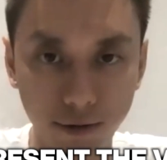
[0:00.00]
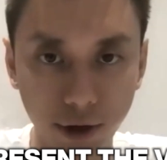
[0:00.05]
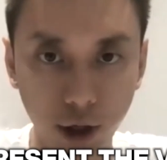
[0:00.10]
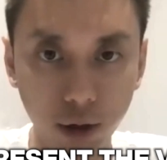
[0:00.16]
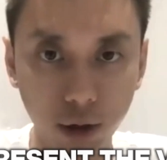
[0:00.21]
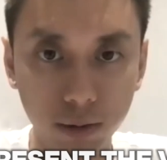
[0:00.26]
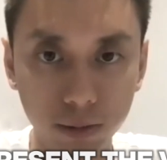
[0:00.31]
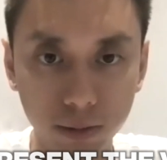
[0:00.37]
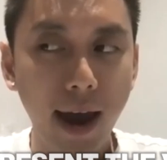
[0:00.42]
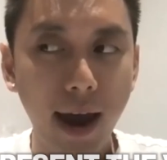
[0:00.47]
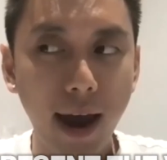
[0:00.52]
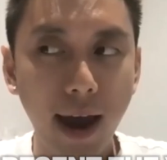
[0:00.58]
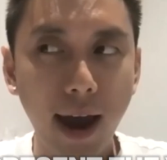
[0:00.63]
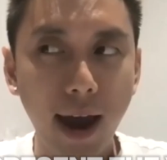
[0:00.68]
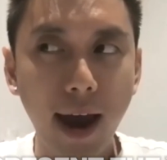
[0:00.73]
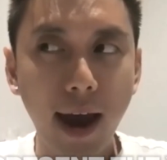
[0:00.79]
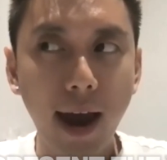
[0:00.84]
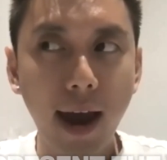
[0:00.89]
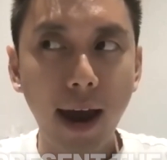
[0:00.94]
video.
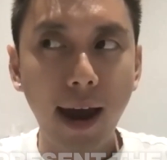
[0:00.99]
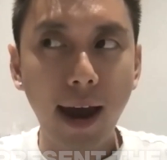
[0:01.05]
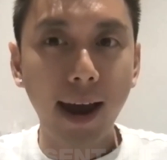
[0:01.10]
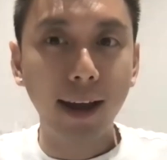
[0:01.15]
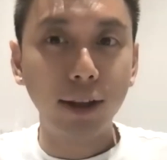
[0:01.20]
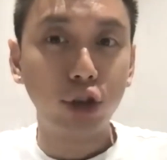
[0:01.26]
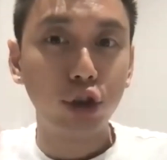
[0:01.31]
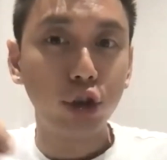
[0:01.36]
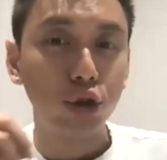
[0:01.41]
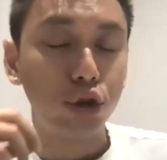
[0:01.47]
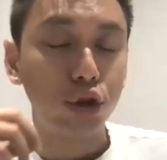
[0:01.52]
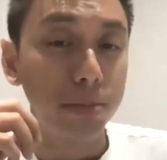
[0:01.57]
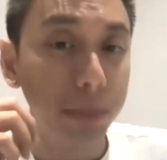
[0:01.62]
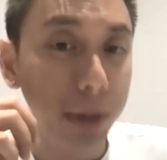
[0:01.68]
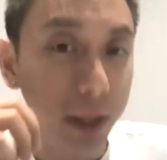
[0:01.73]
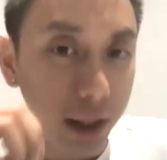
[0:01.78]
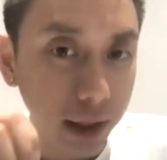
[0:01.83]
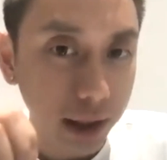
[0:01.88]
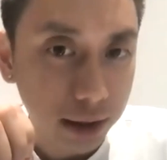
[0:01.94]
And so to
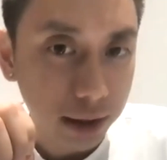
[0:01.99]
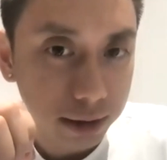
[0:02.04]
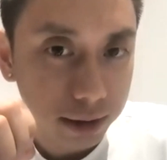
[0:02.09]
me,